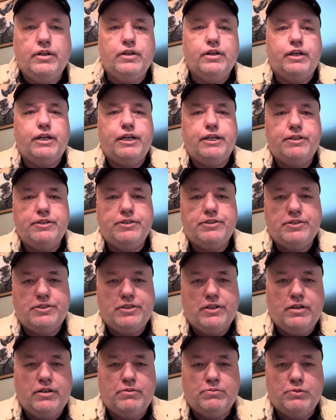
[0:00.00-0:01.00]
Hey, this is
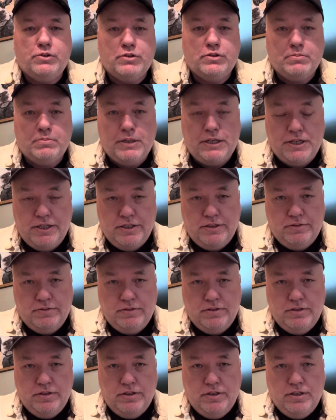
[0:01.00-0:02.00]
Comic Book Man
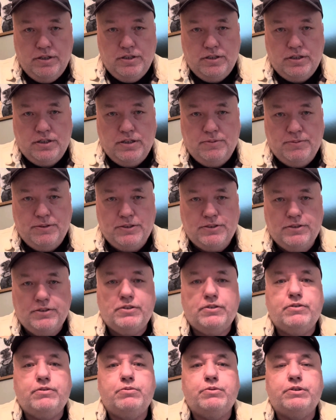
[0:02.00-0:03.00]
coming to
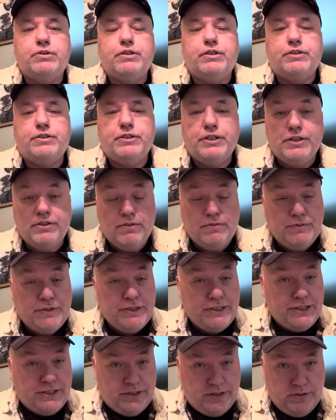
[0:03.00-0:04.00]
you with another
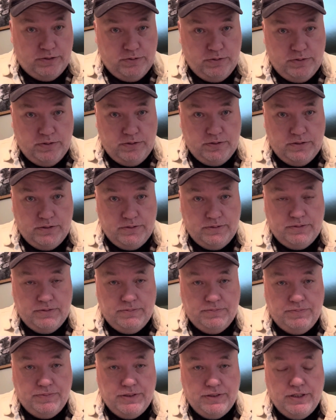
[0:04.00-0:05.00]
video.
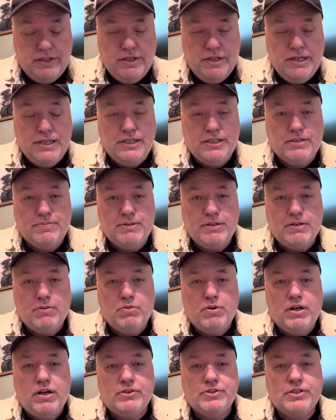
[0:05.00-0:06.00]
It's been a
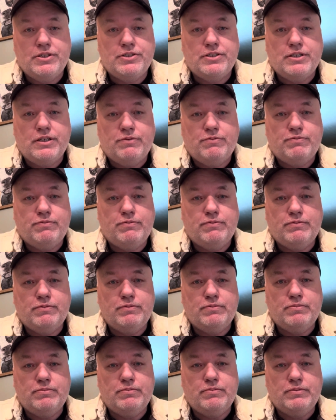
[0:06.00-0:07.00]
while since I
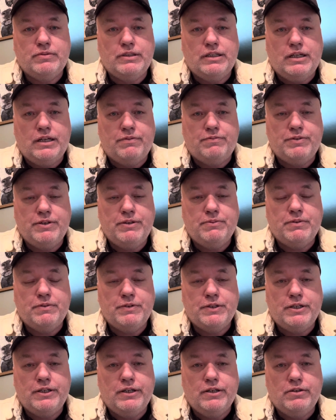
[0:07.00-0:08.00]
filmed a
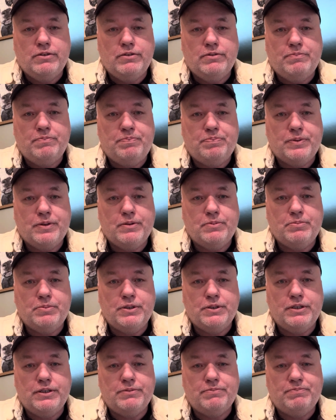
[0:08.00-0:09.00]
video,
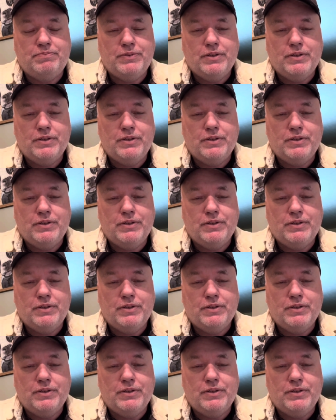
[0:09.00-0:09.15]
but